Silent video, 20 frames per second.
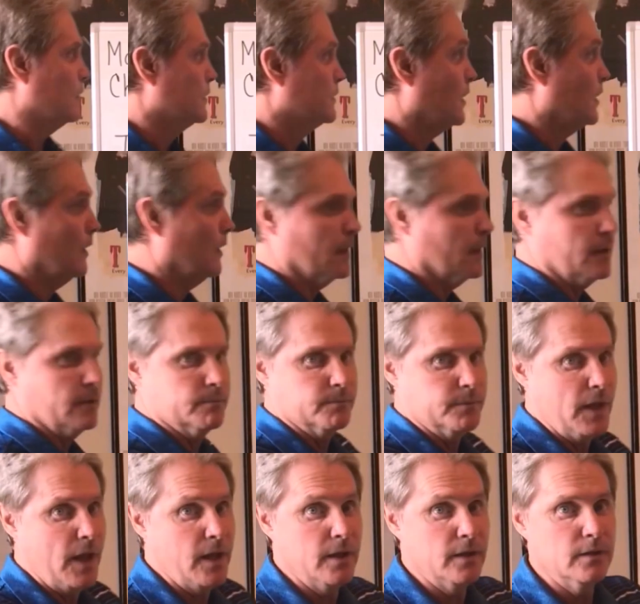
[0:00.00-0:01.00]
We're certainly
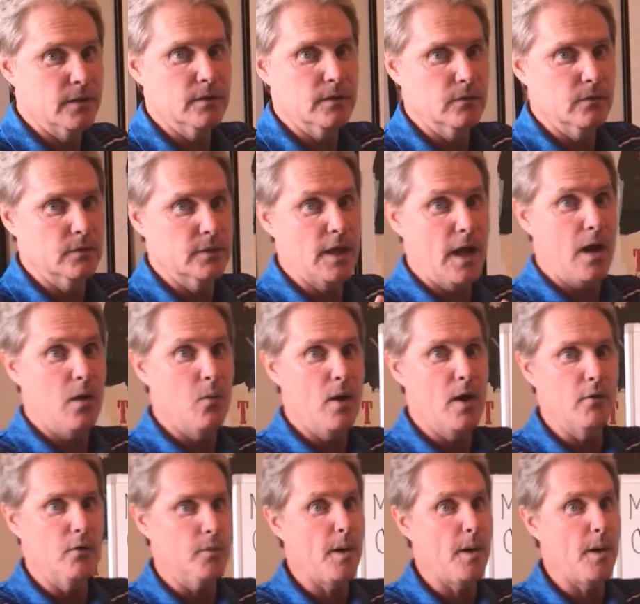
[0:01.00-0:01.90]
headed that way.